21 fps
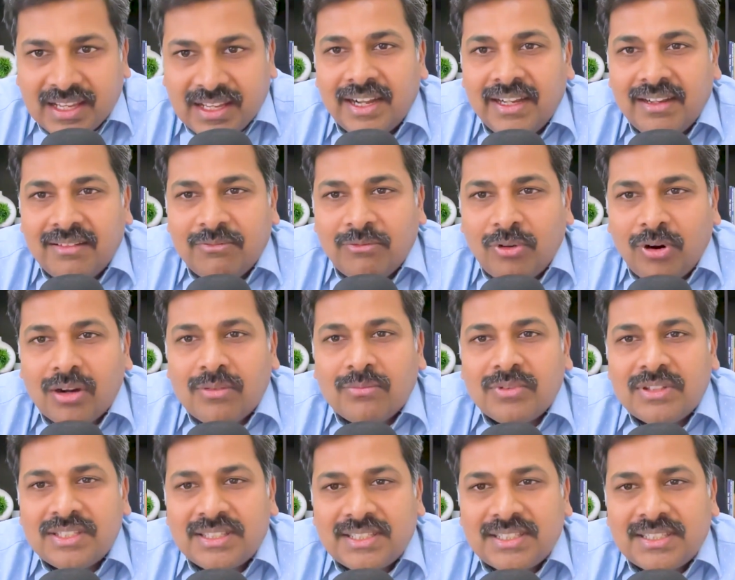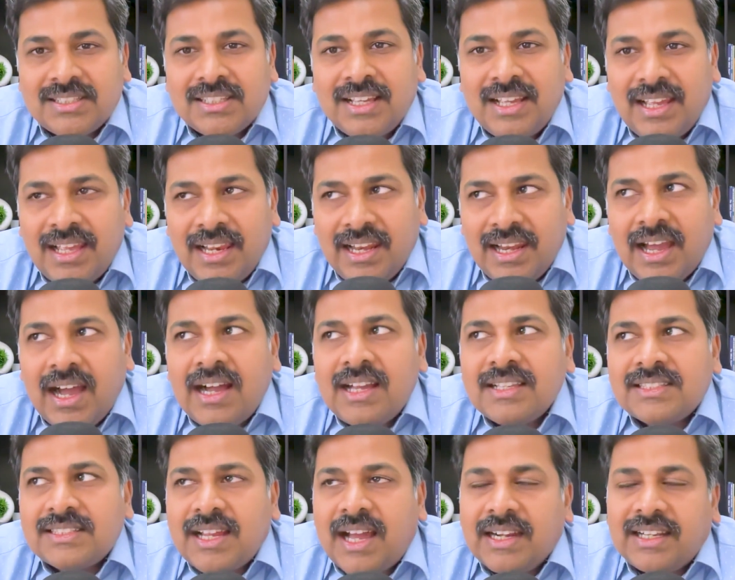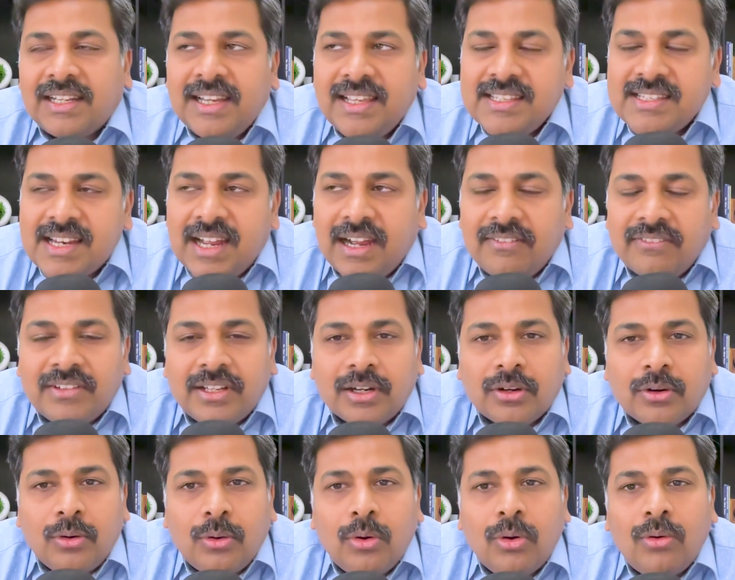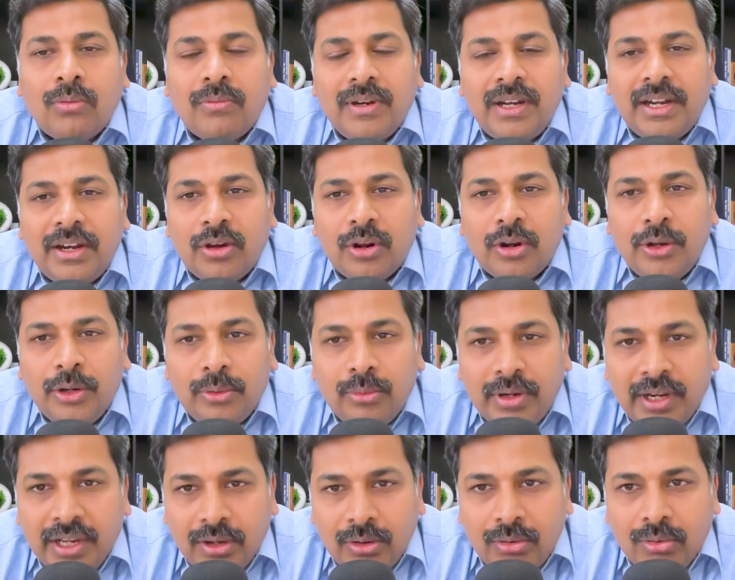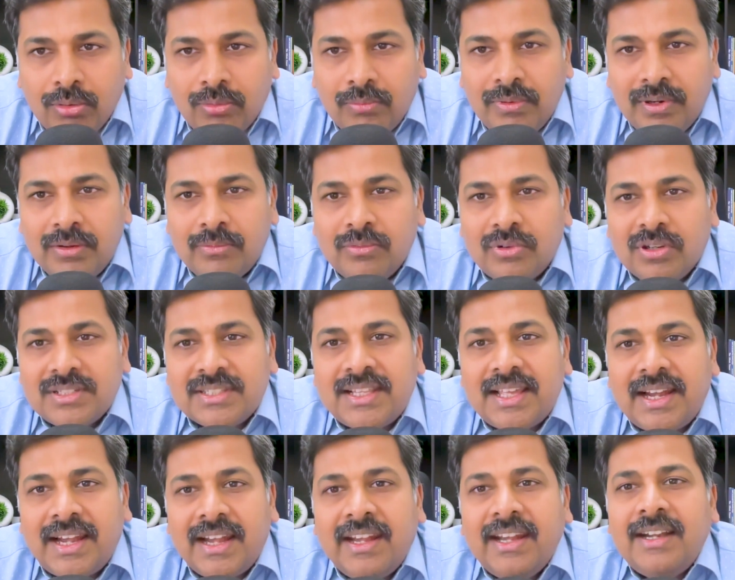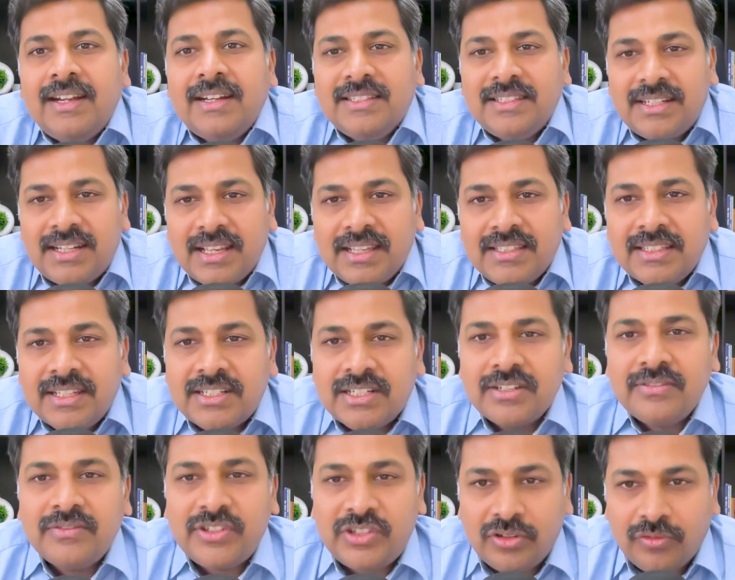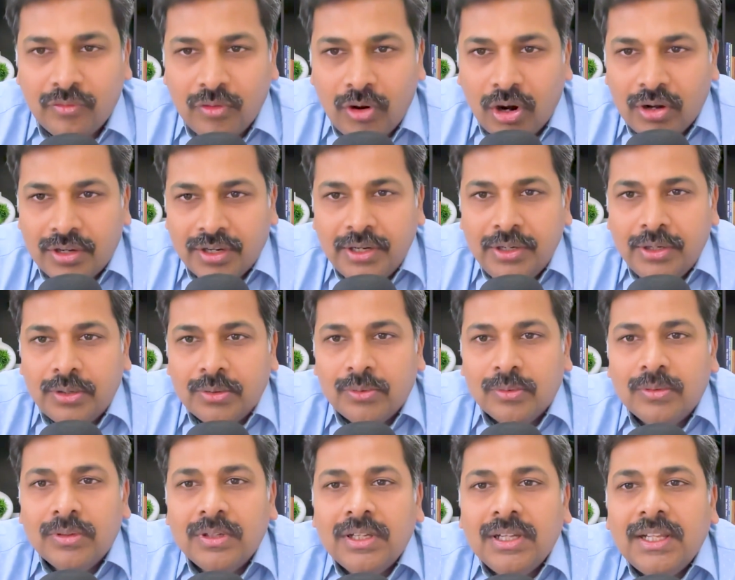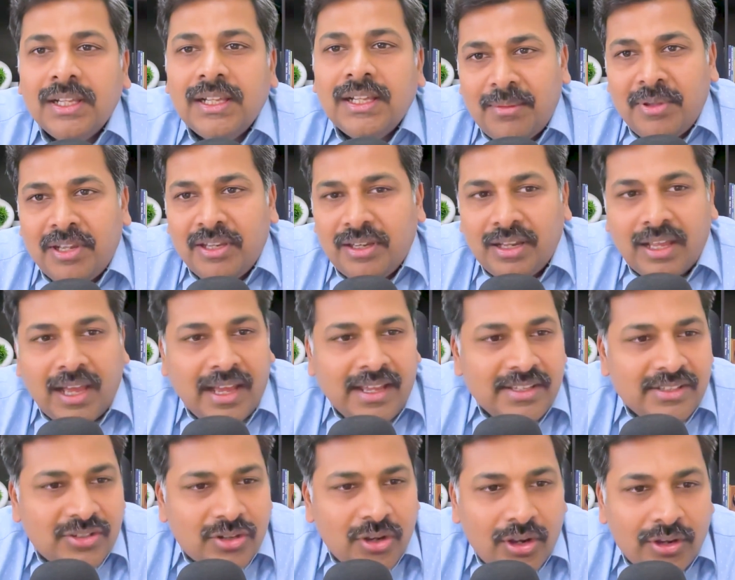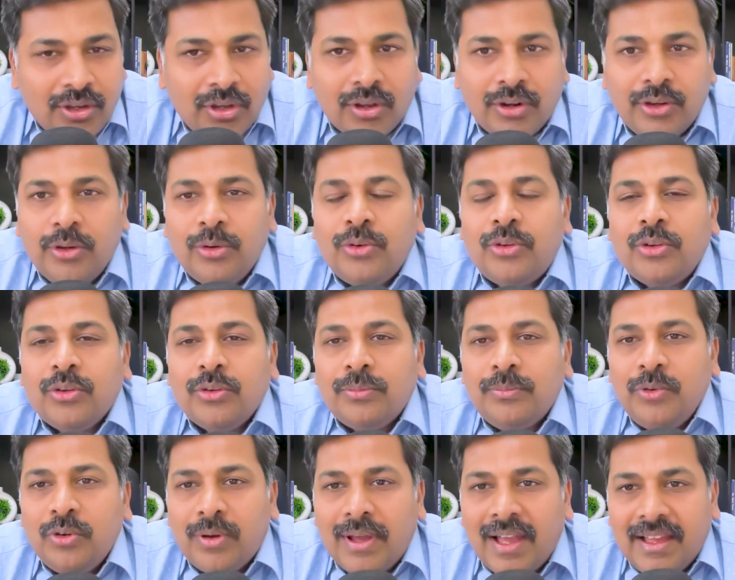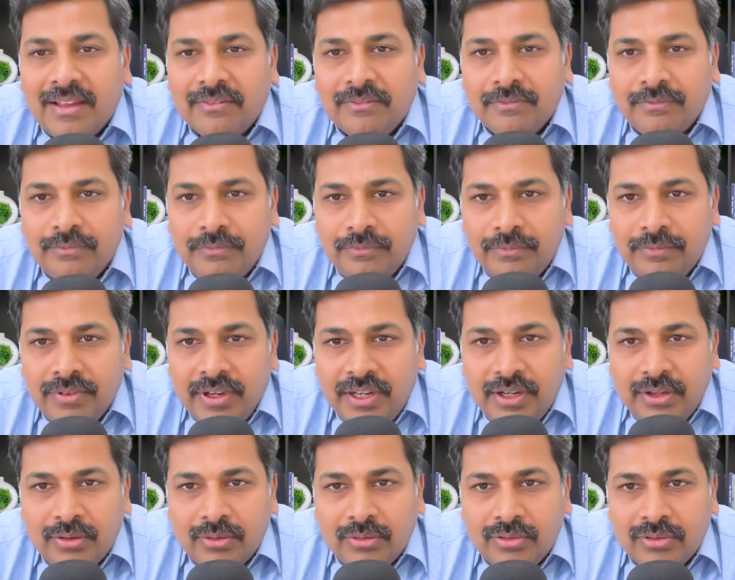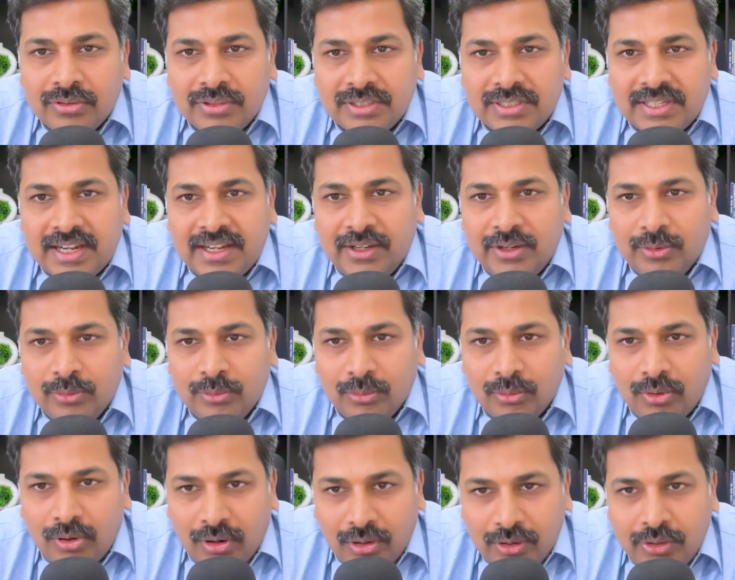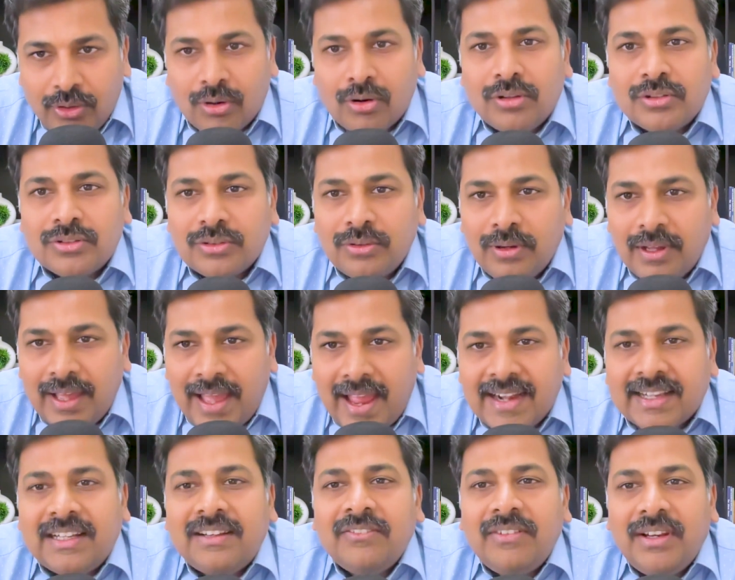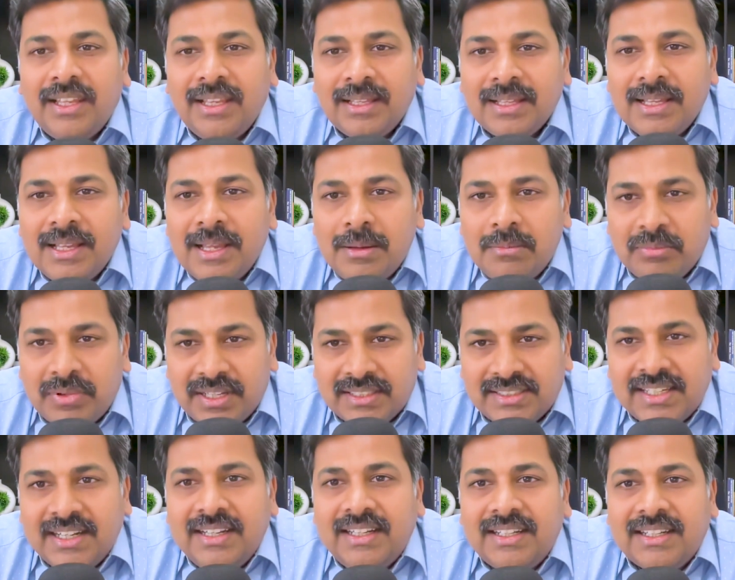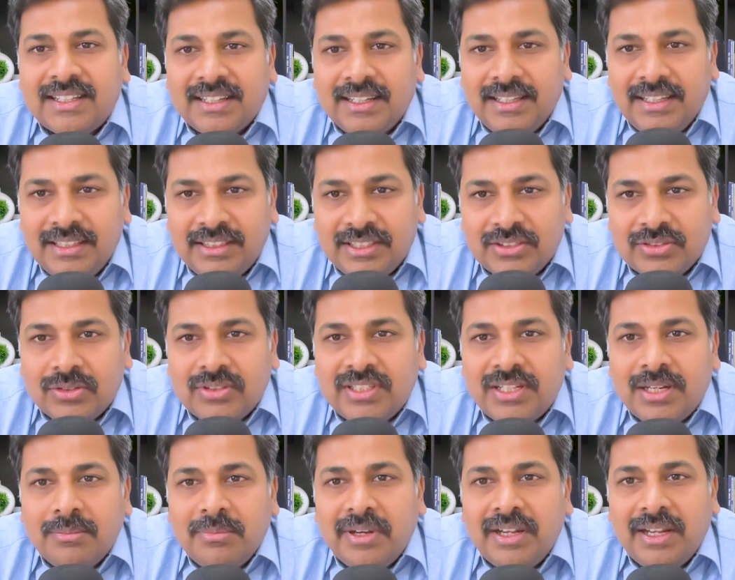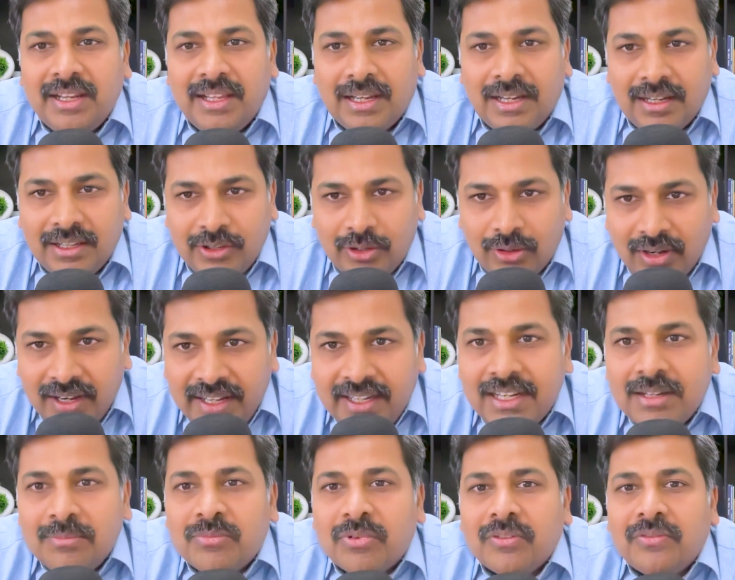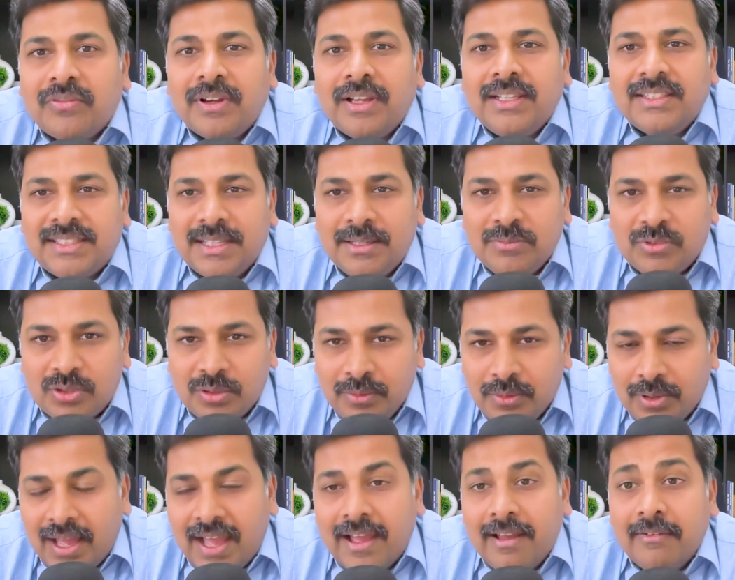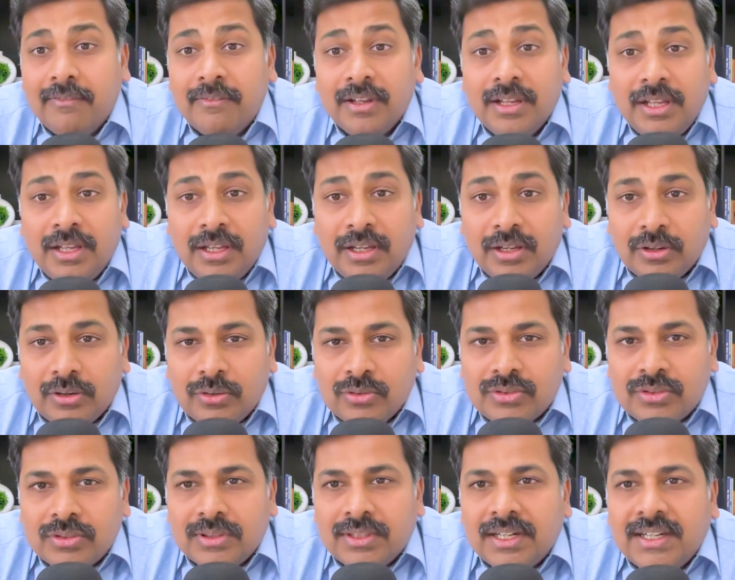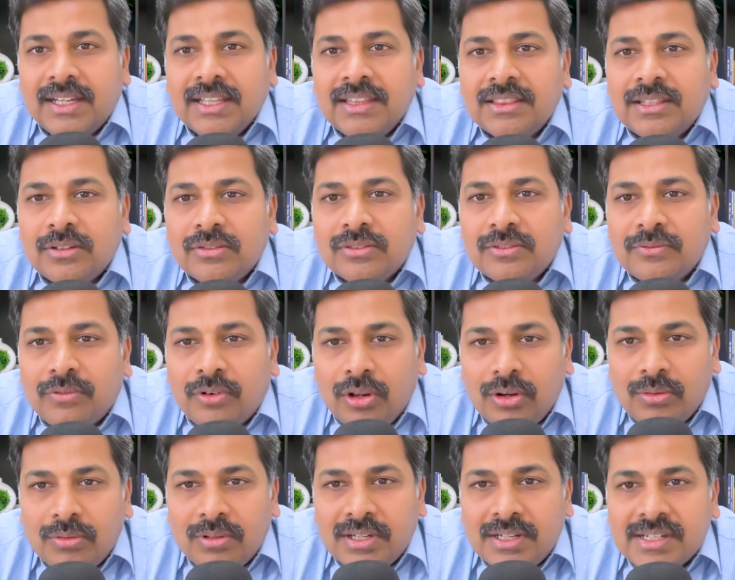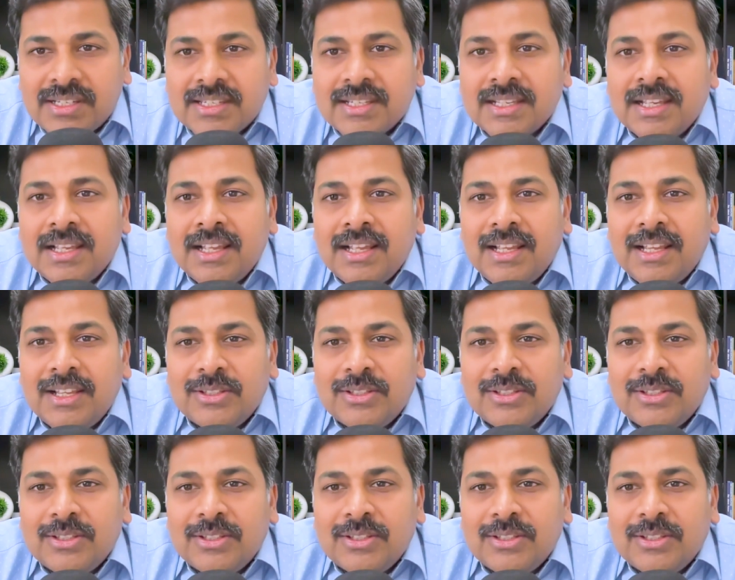Right? What was last, at least after COVID or during COVID, was there any digitization which you got into? I mean, I saw your YouTube, you have videos and you're also actively present in the social media. Your LinkedIn profile seems to have close to 13,000 followers.